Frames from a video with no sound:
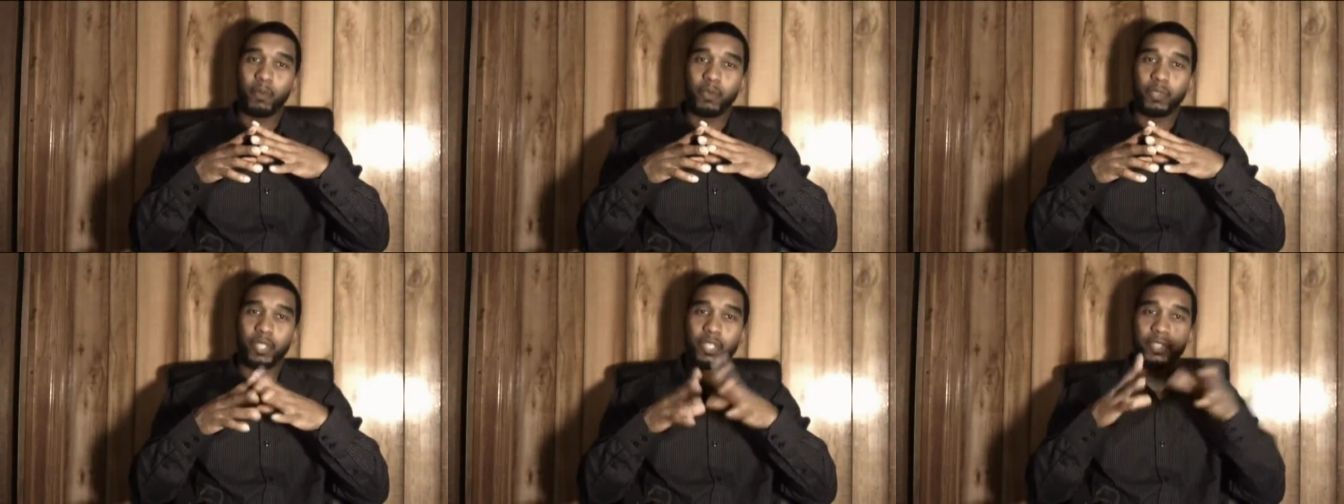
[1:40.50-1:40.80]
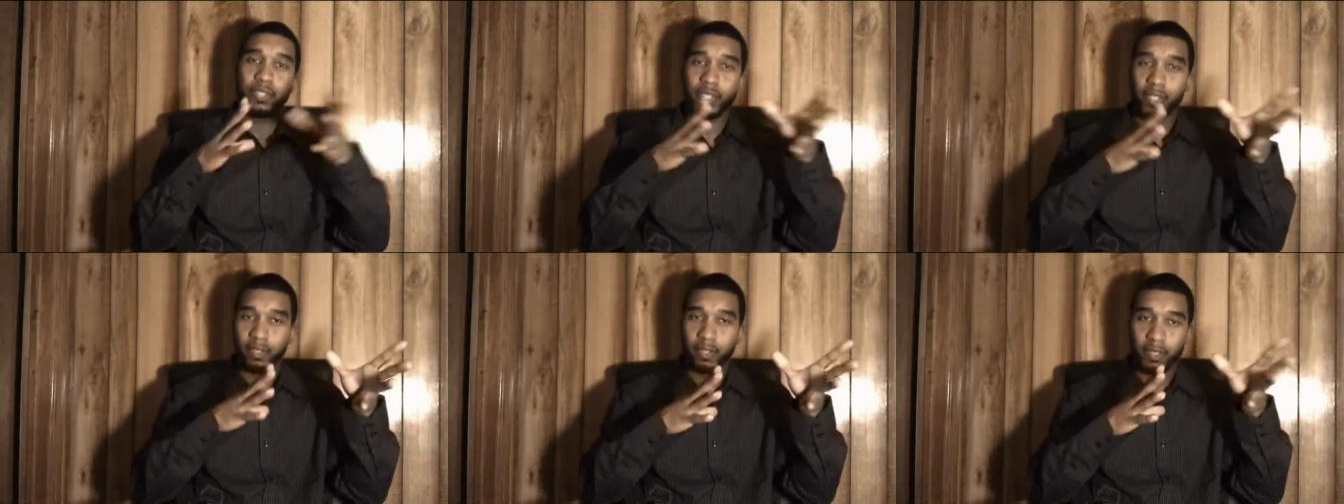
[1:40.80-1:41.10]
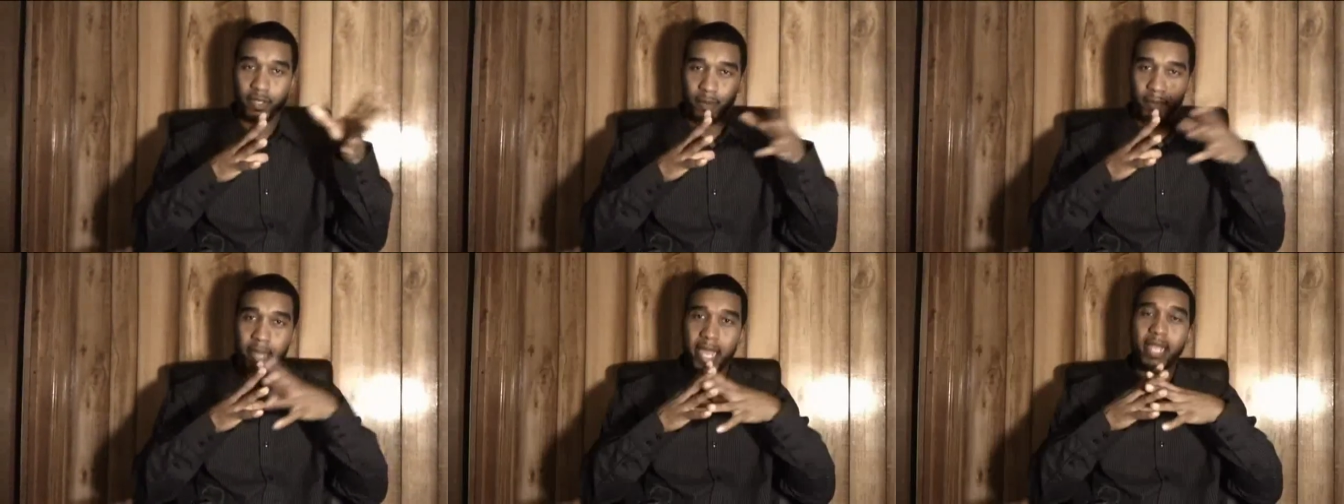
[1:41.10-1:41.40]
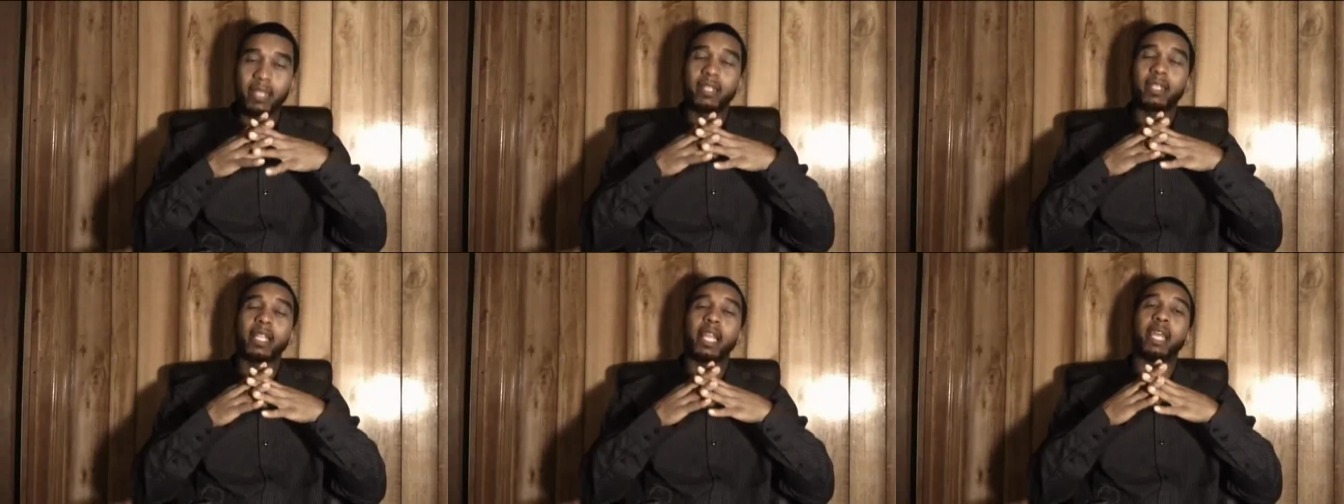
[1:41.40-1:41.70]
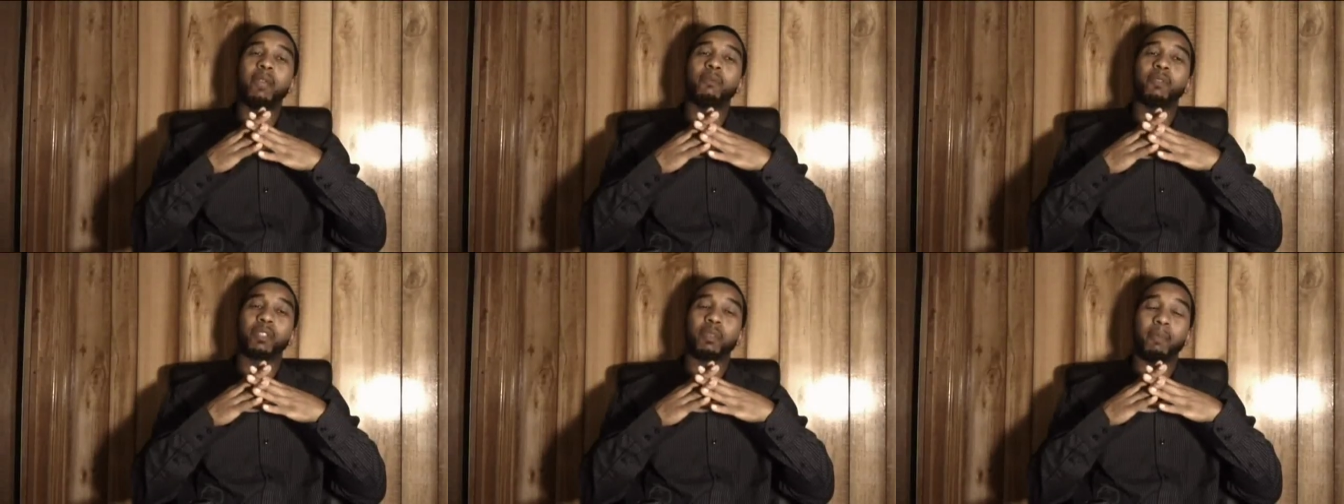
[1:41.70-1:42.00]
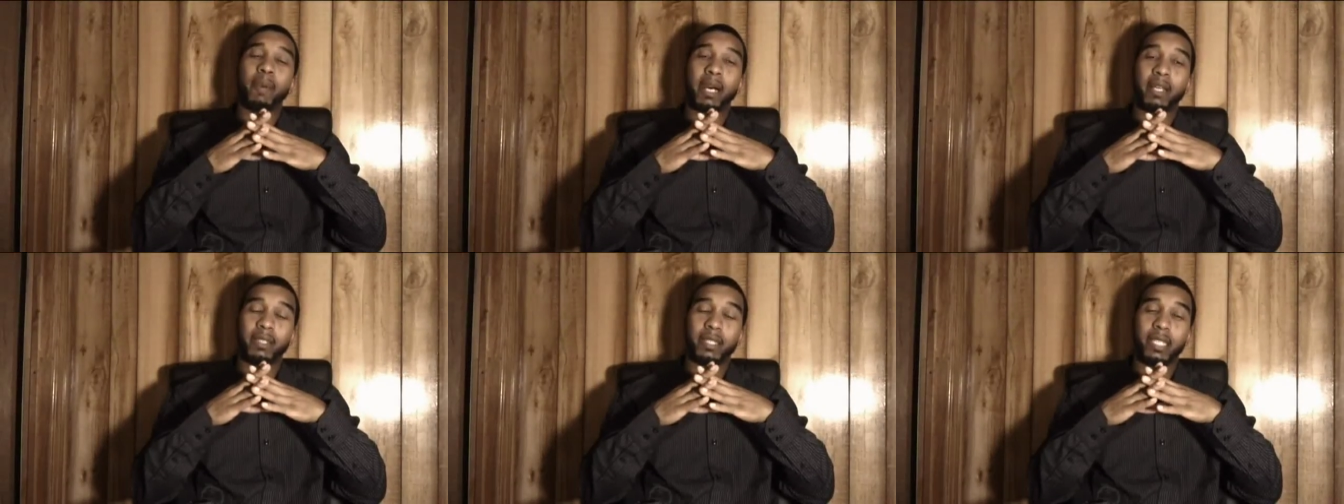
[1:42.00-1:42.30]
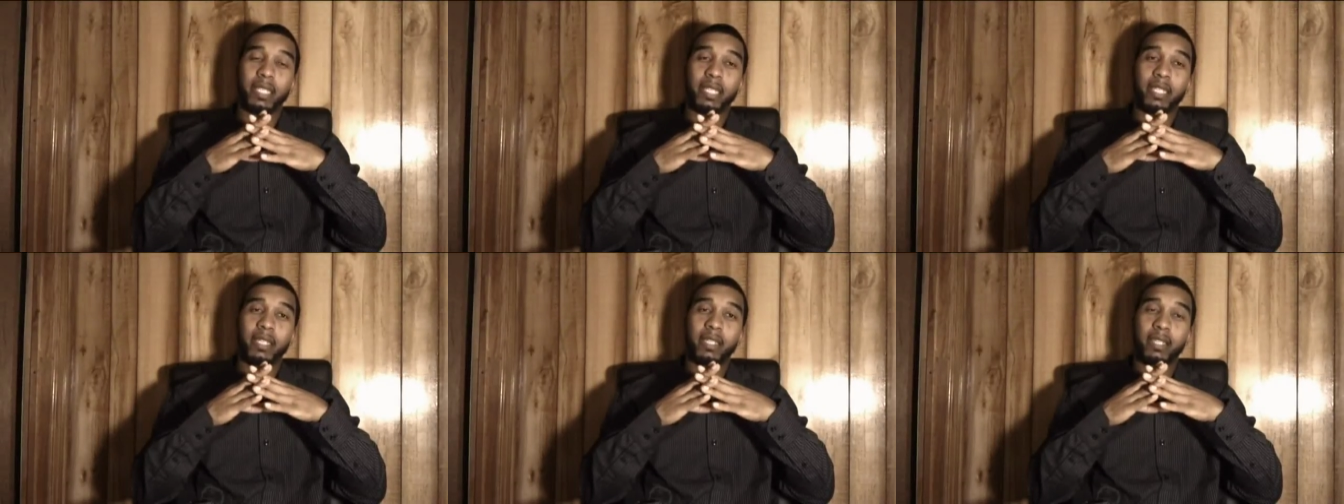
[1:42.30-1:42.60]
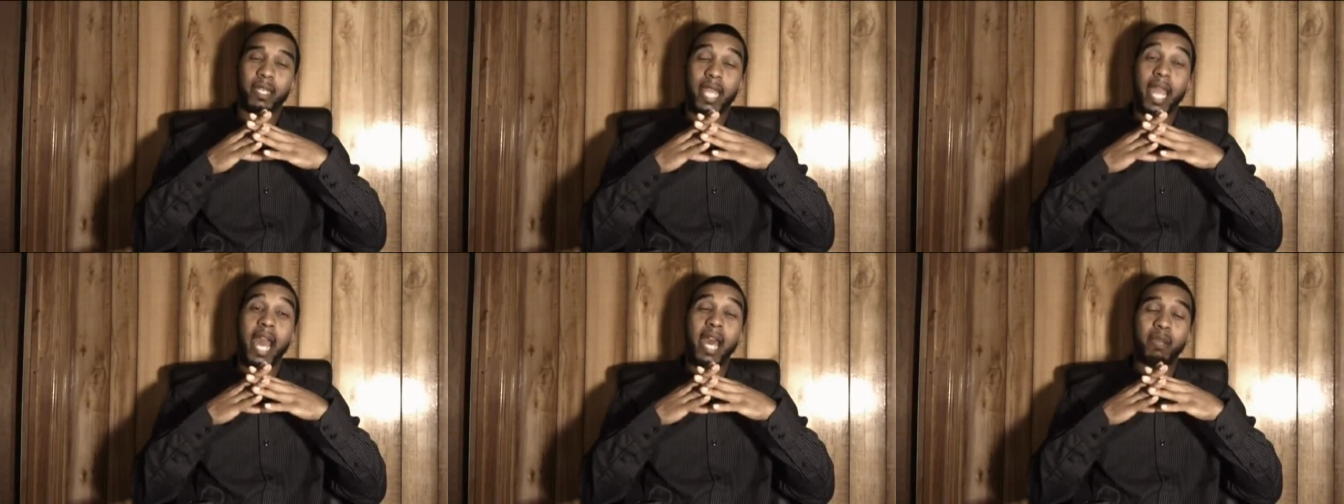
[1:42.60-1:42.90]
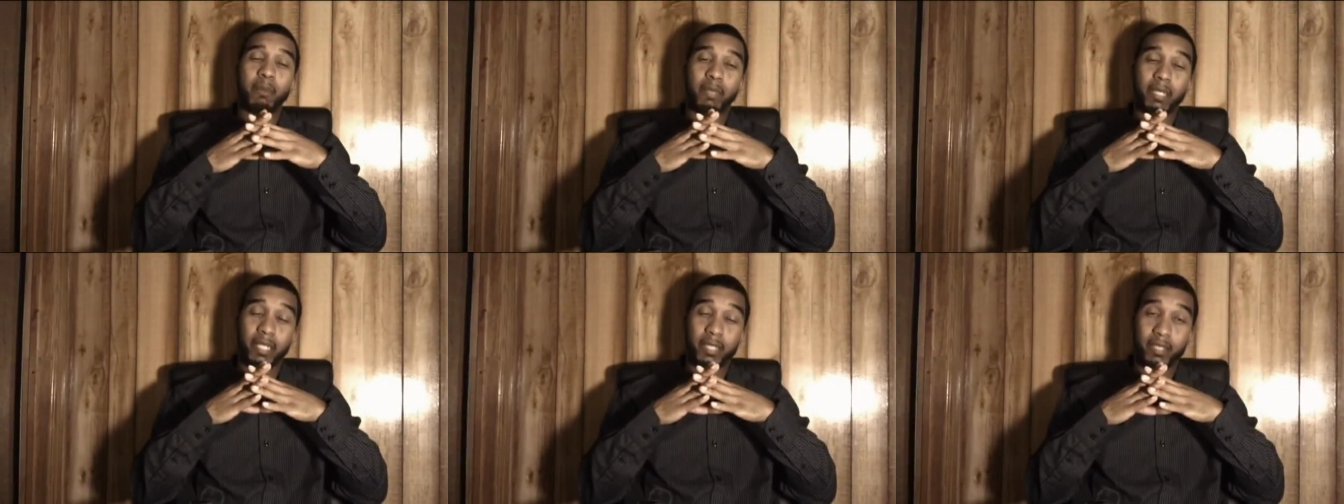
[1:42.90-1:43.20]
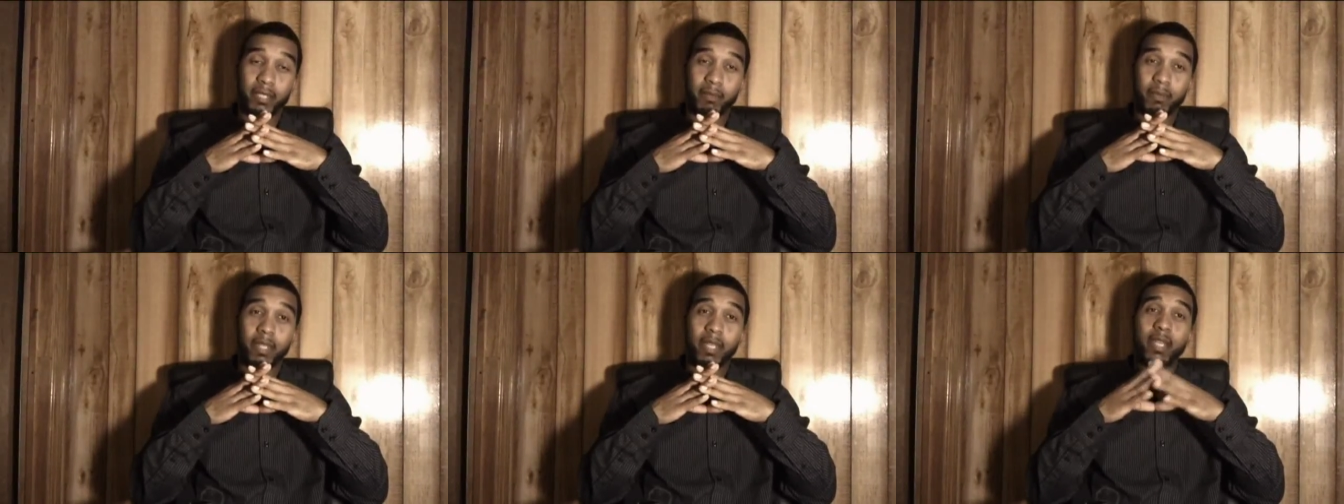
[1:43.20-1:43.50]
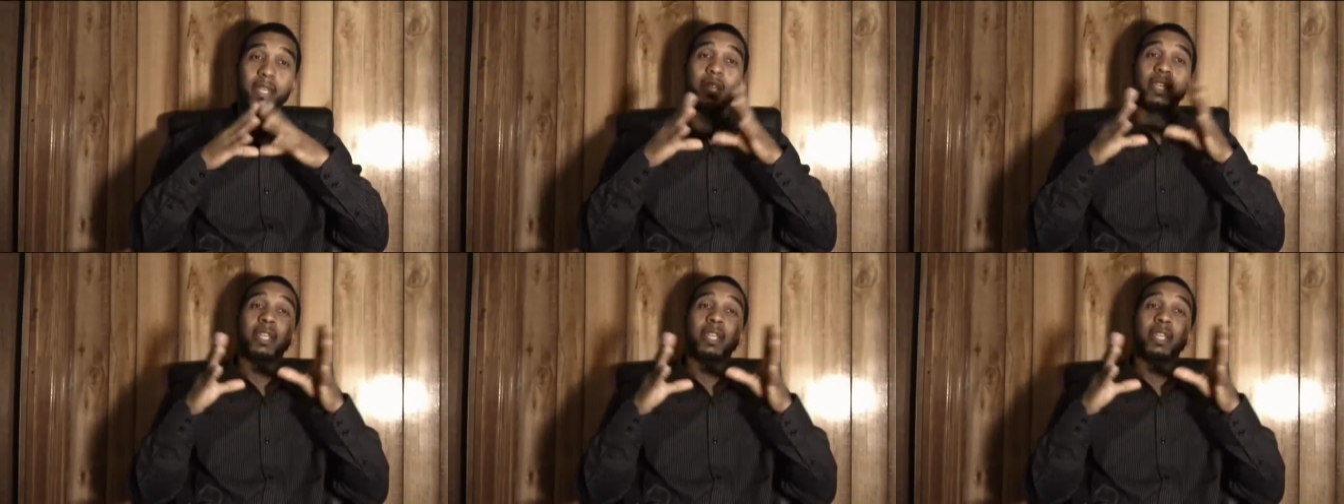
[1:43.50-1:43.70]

since the main claim was about the cannibalism,